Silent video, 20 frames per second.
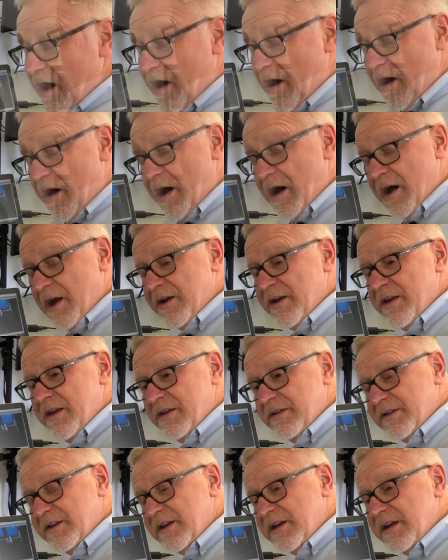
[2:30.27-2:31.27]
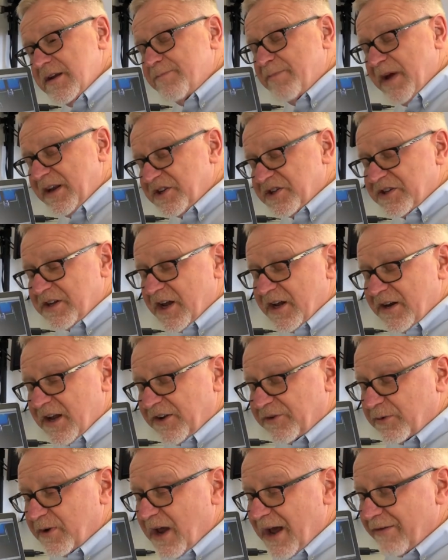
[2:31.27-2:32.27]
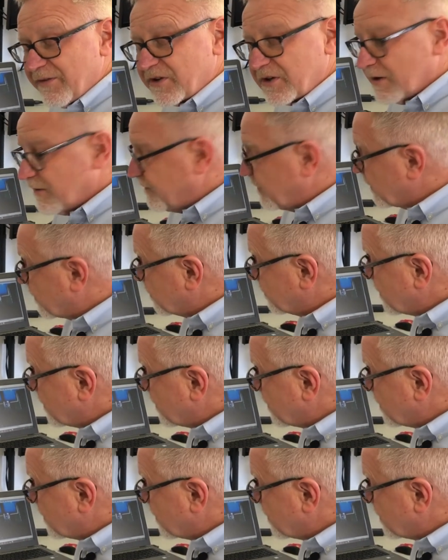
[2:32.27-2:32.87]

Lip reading: On the bench stand as we have it configured